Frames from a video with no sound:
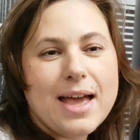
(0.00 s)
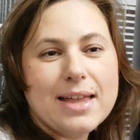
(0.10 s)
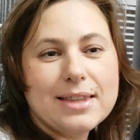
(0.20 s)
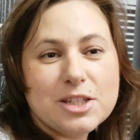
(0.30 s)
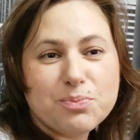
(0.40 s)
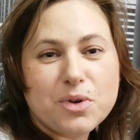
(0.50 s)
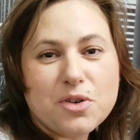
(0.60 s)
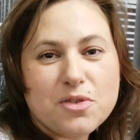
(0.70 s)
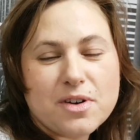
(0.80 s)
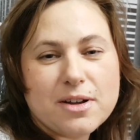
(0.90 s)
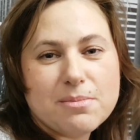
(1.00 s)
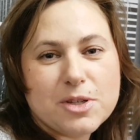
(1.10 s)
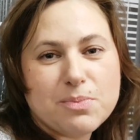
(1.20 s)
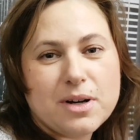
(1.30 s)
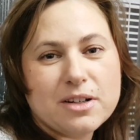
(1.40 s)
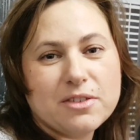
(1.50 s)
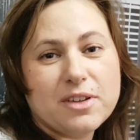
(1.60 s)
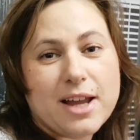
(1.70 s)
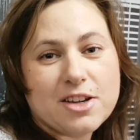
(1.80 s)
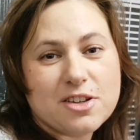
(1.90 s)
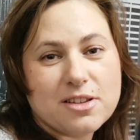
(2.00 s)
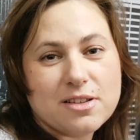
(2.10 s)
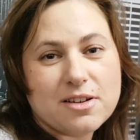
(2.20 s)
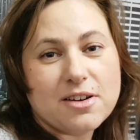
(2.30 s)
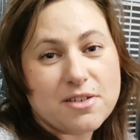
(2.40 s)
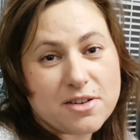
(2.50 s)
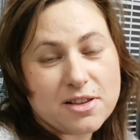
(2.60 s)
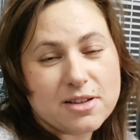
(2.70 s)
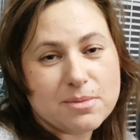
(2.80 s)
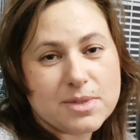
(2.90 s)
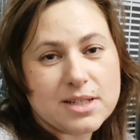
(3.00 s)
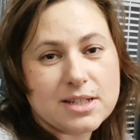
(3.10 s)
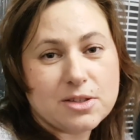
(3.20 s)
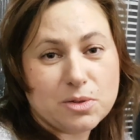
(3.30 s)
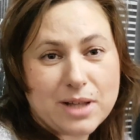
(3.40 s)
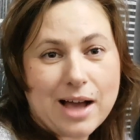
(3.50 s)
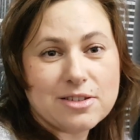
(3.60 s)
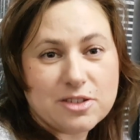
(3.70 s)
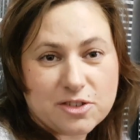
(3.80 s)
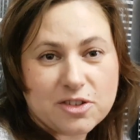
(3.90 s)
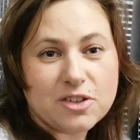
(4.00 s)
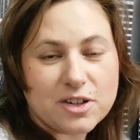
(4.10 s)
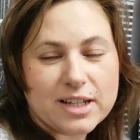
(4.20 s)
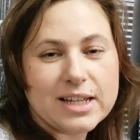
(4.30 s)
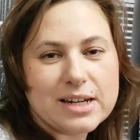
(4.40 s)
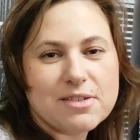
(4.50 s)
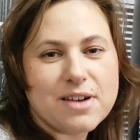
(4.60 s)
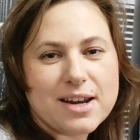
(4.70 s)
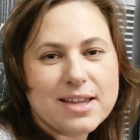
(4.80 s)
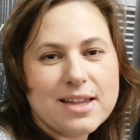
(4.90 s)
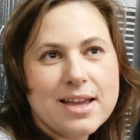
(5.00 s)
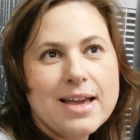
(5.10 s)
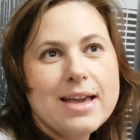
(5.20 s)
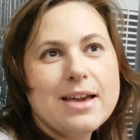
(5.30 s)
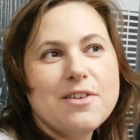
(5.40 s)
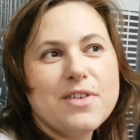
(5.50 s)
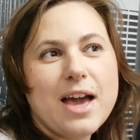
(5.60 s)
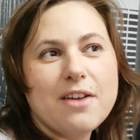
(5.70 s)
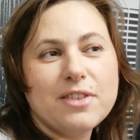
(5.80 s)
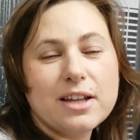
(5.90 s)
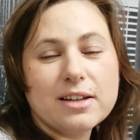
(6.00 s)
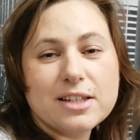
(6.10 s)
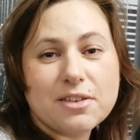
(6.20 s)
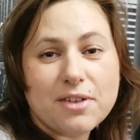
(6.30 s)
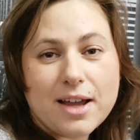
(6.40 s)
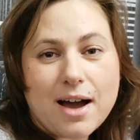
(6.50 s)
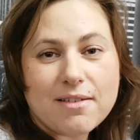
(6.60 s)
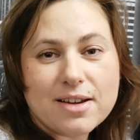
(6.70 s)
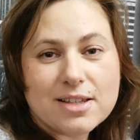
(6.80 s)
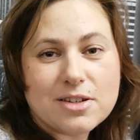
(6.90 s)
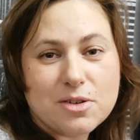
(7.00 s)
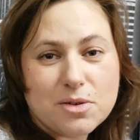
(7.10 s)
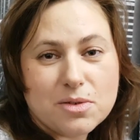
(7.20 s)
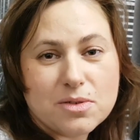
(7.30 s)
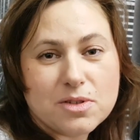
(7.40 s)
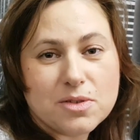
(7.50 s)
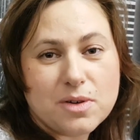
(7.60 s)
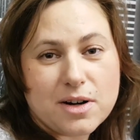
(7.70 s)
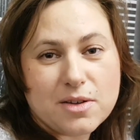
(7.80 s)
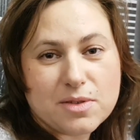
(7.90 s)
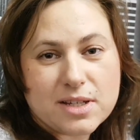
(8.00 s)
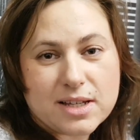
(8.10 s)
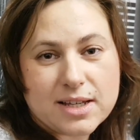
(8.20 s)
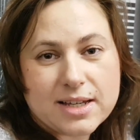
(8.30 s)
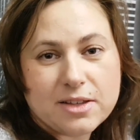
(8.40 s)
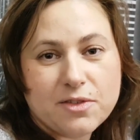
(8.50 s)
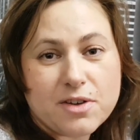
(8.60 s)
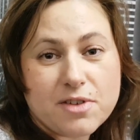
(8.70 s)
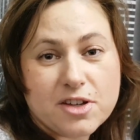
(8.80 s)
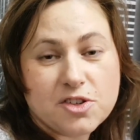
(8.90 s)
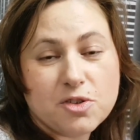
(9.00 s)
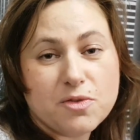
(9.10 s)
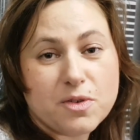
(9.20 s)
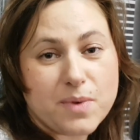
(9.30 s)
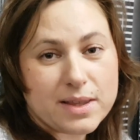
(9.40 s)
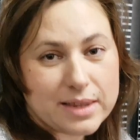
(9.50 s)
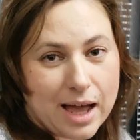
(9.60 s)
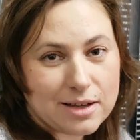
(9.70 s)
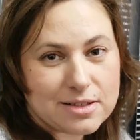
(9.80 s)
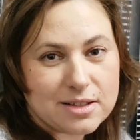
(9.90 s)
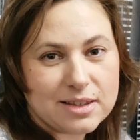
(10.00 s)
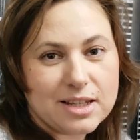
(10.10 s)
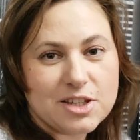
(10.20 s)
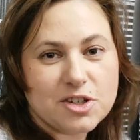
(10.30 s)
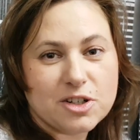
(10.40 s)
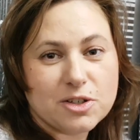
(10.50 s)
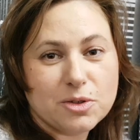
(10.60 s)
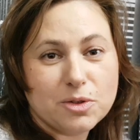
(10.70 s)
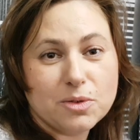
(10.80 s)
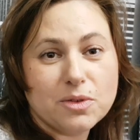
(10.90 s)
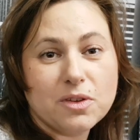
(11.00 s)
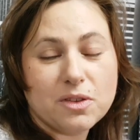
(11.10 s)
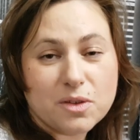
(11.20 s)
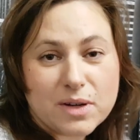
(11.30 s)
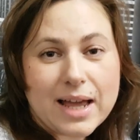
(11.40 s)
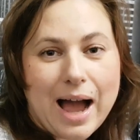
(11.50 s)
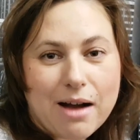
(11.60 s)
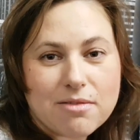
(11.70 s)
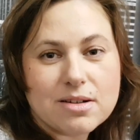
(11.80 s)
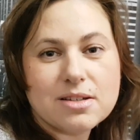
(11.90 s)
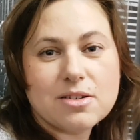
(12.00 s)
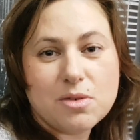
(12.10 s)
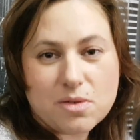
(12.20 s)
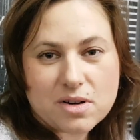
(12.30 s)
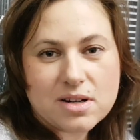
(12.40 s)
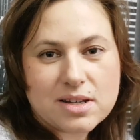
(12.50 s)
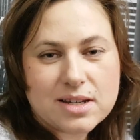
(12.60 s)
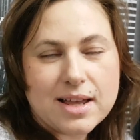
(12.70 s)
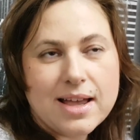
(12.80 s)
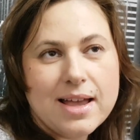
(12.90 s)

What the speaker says: And this program is part of the national curriculum since 2013 already. We have nearly 300 schools who are using it. We reached over 1,000 teachers who took the 30 hours course.